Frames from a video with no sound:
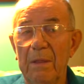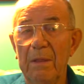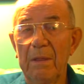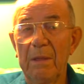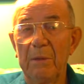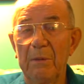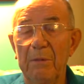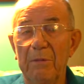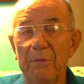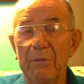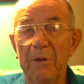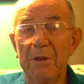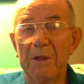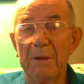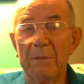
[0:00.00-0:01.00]
They were
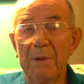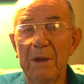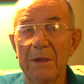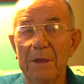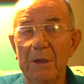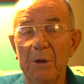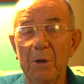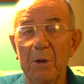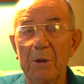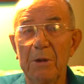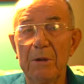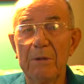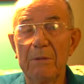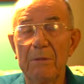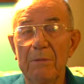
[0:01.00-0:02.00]
afraid I might get hurt,
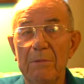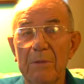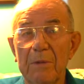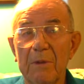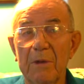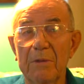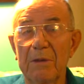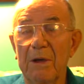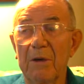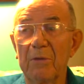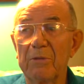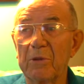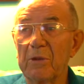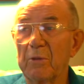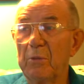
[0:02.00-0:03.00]
because I
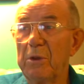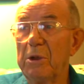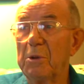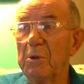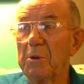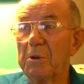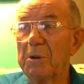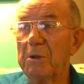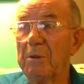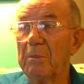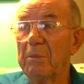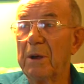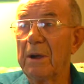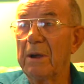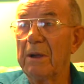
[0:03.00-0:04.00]
was a greenhorn in the
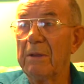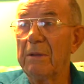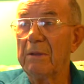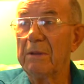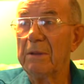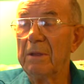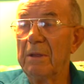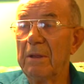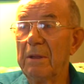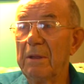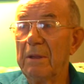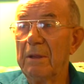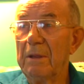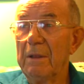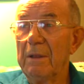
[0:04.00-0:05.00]
mine, and
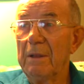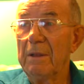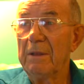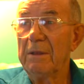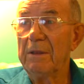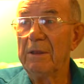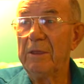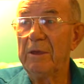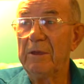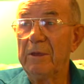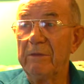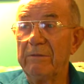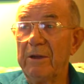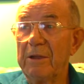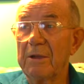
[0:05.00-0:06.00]
then
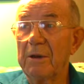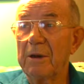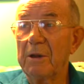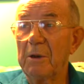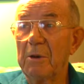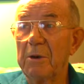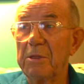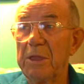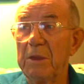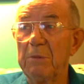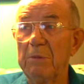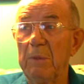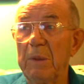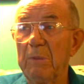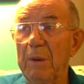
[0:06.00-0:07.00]
if I got hurt, they
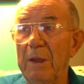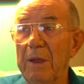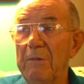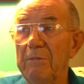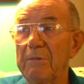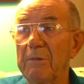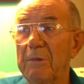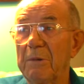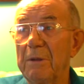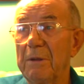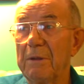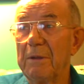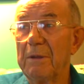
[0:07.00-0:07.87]
would be blamed for it.